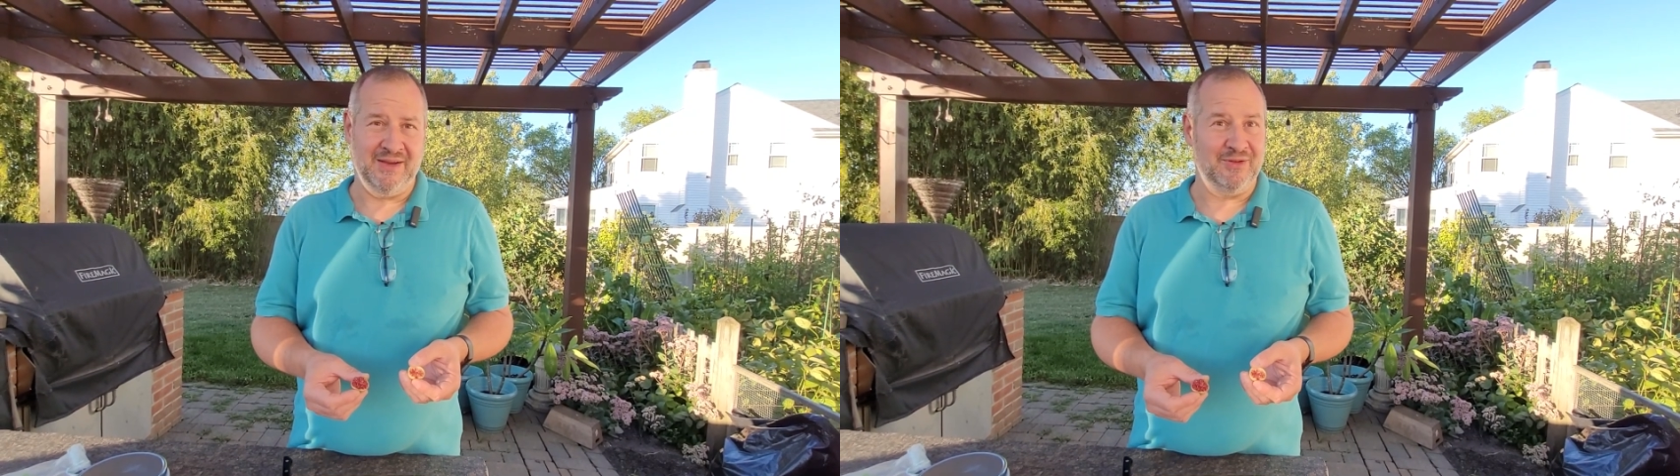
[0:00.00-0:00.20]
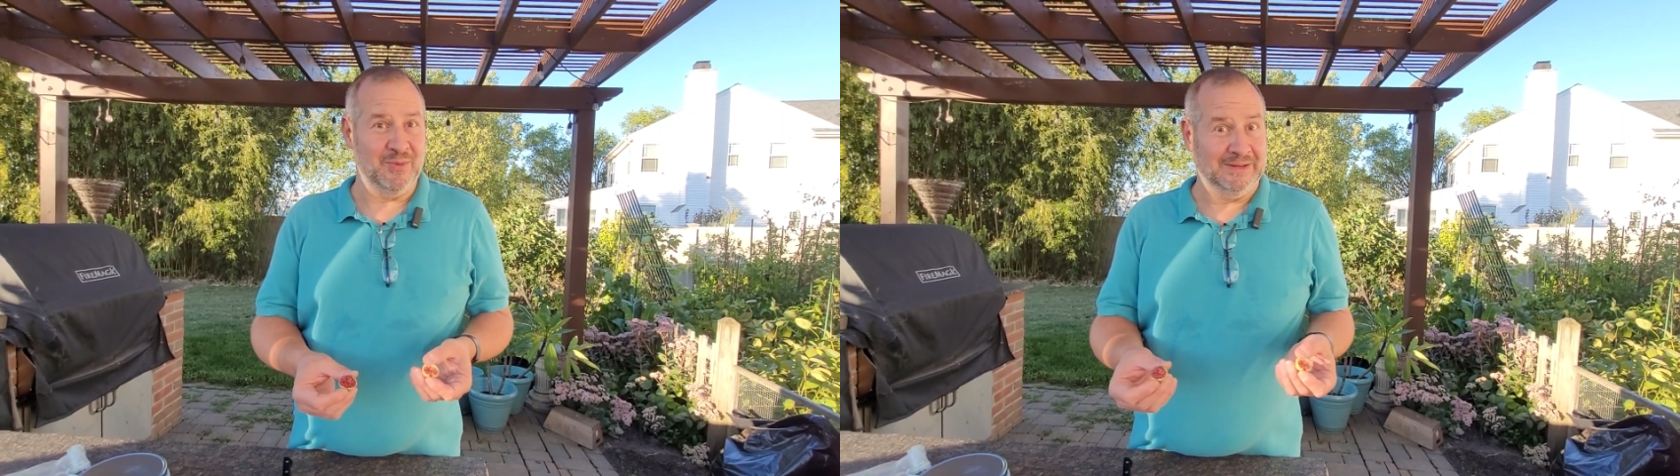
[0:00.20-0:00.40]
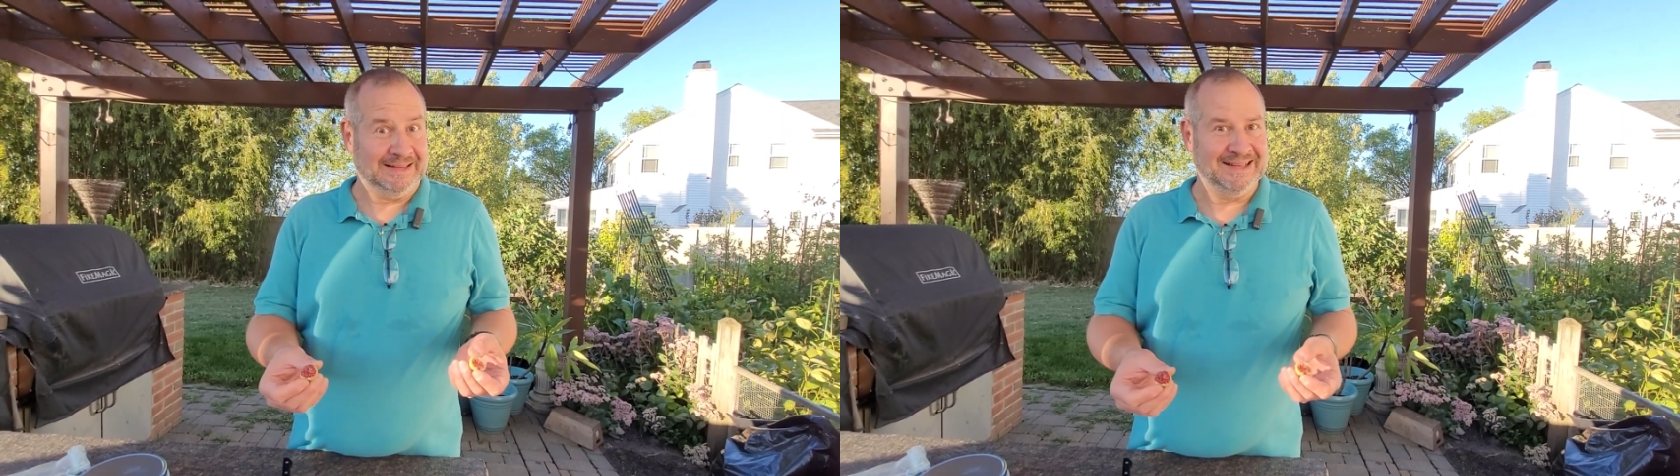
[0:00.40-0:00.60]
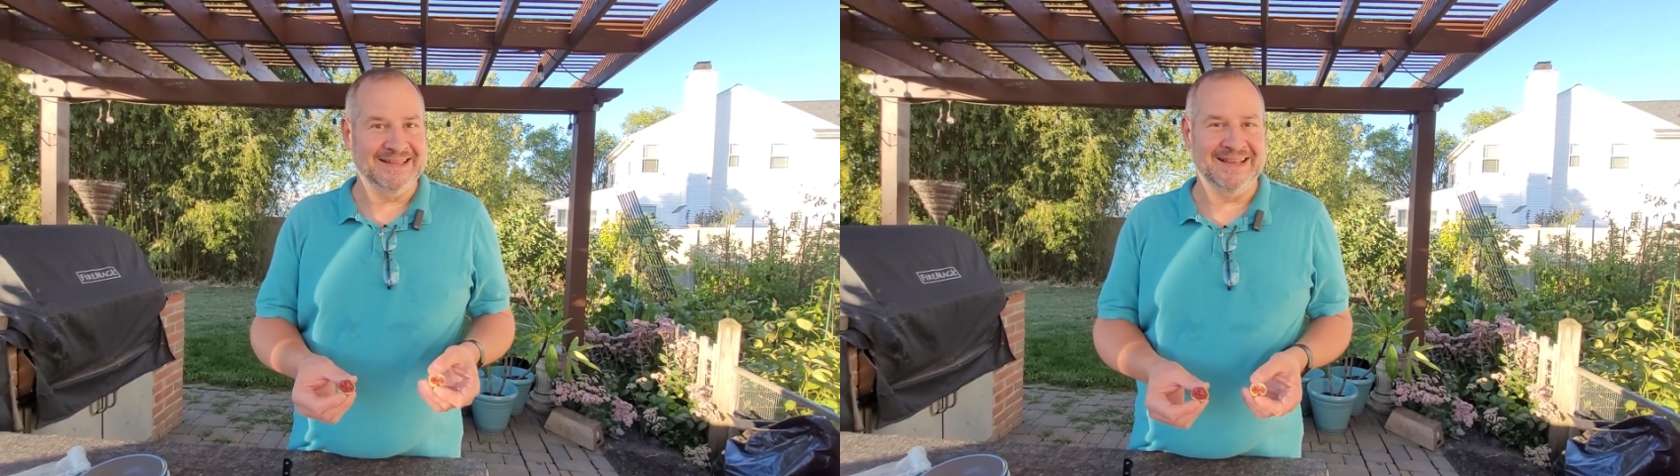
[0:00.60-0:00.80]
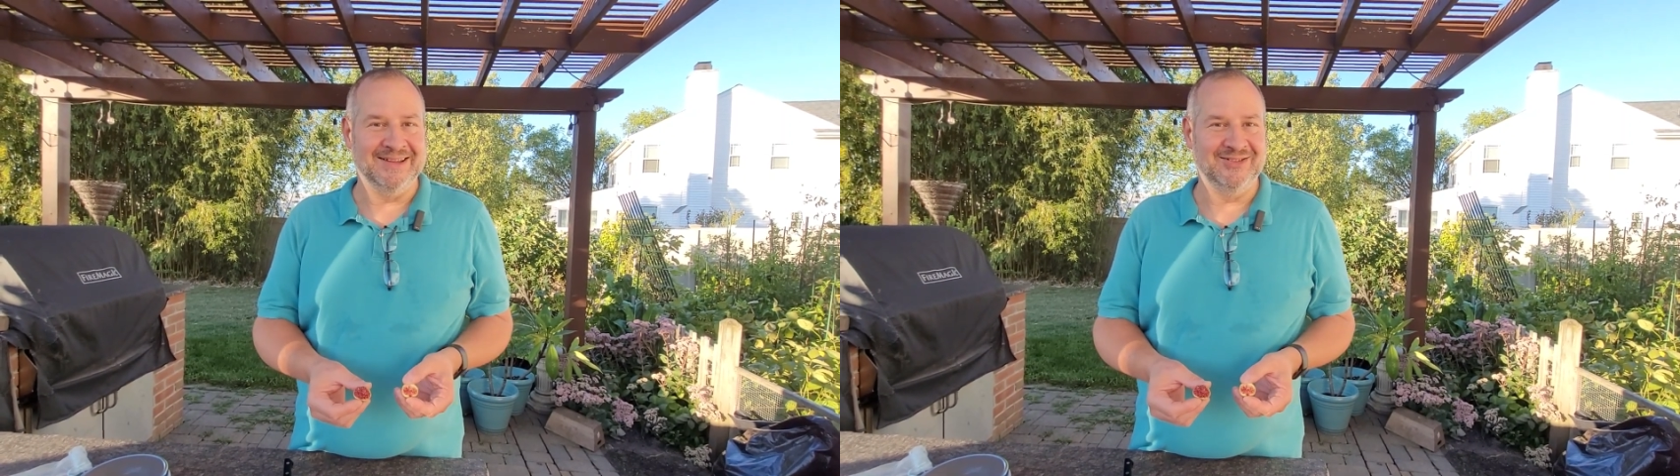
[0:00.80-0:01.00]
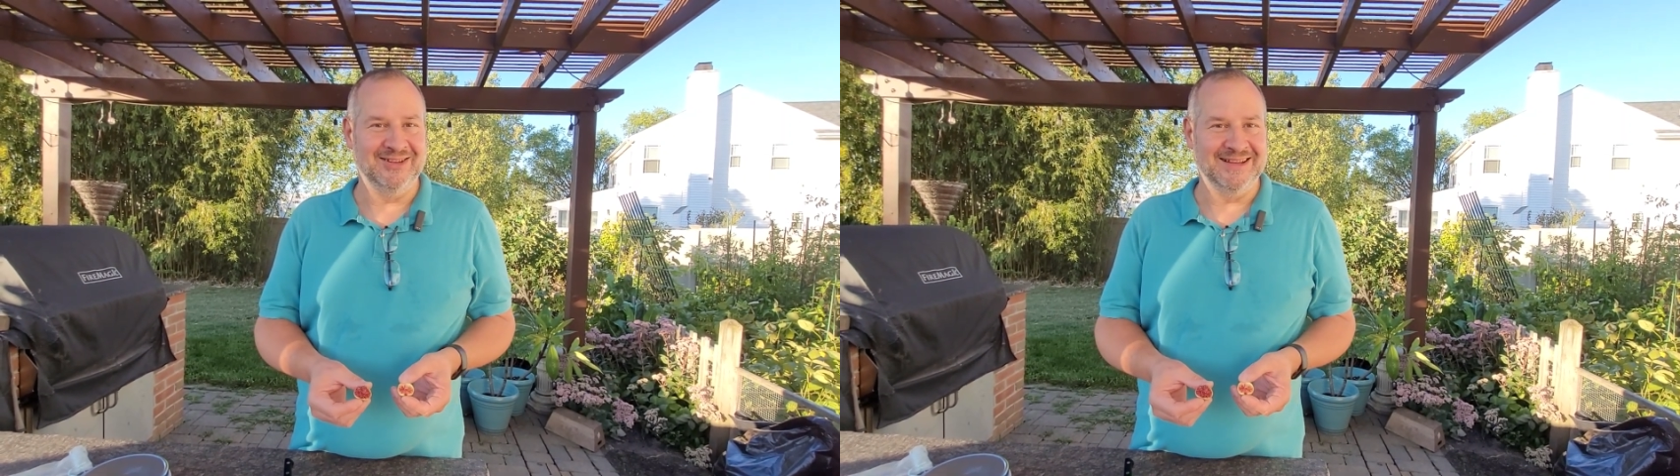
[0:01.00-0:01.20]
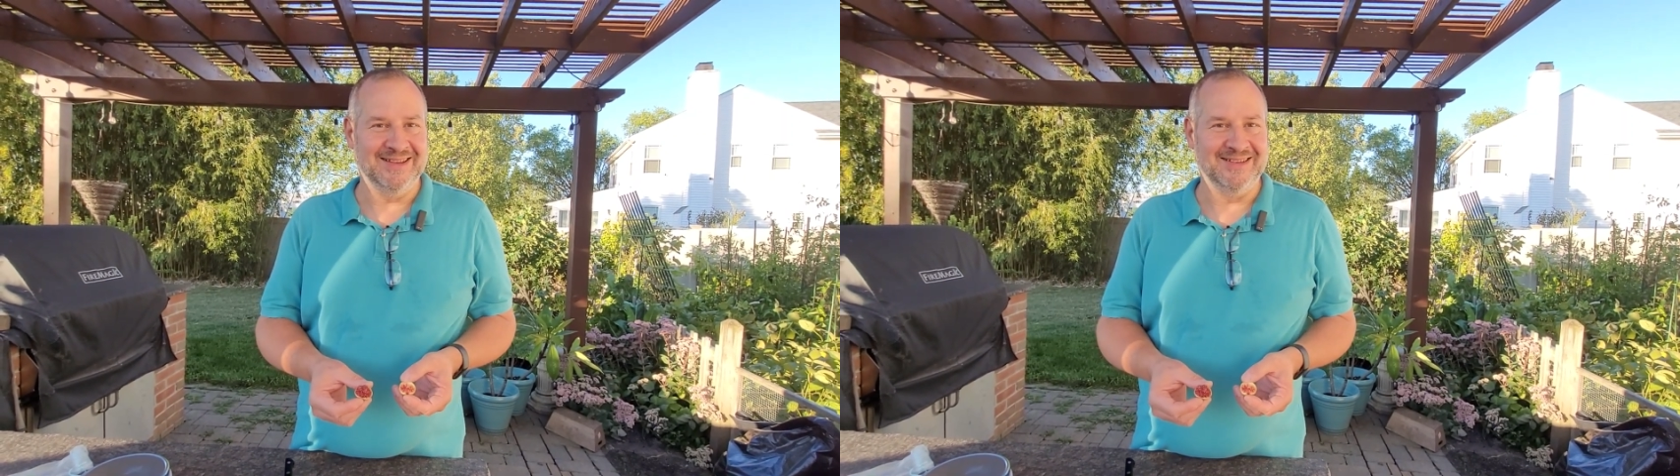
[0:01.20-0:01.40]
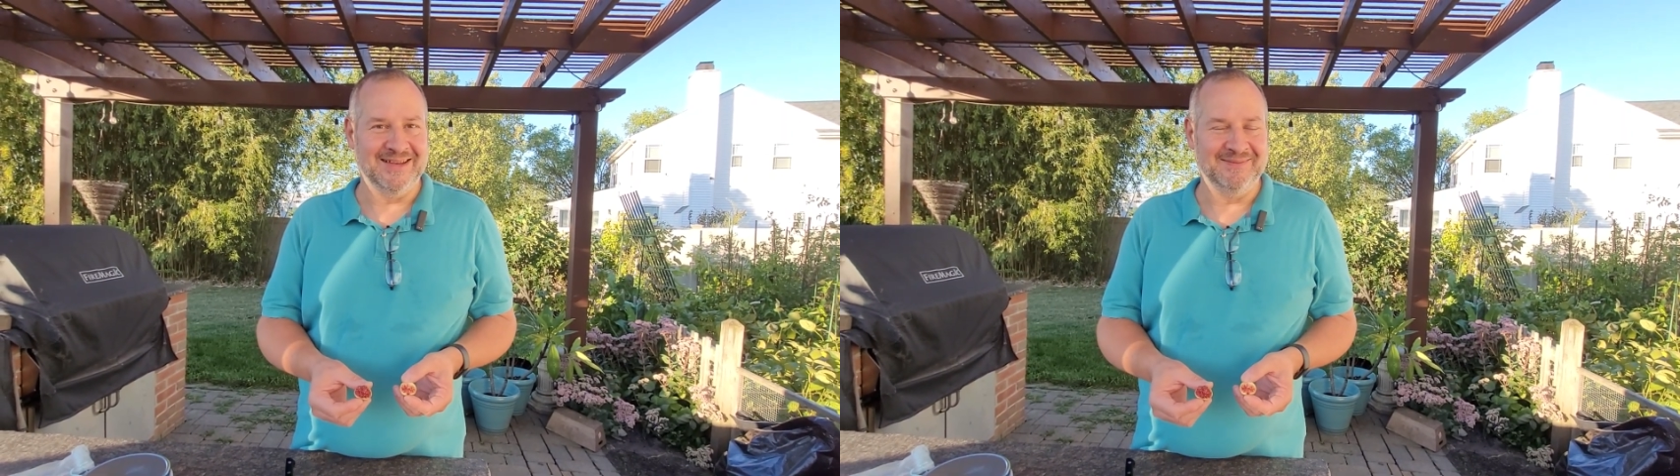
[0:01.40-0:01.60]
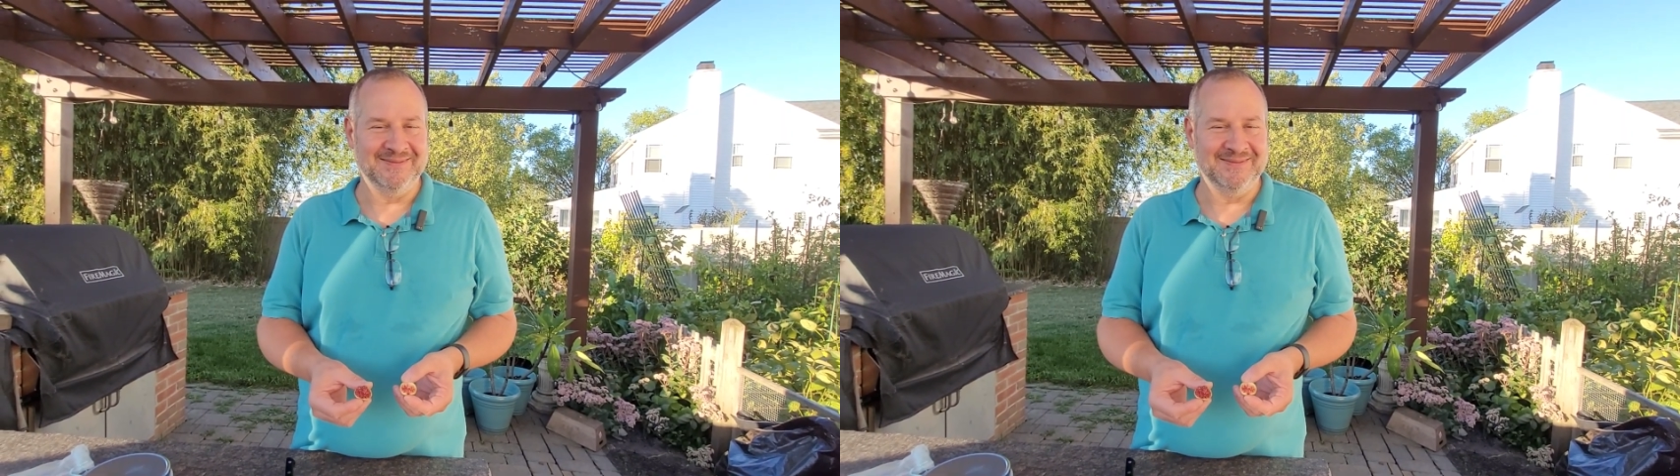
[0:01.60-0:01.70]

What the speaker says: everyone. I'll see you next time.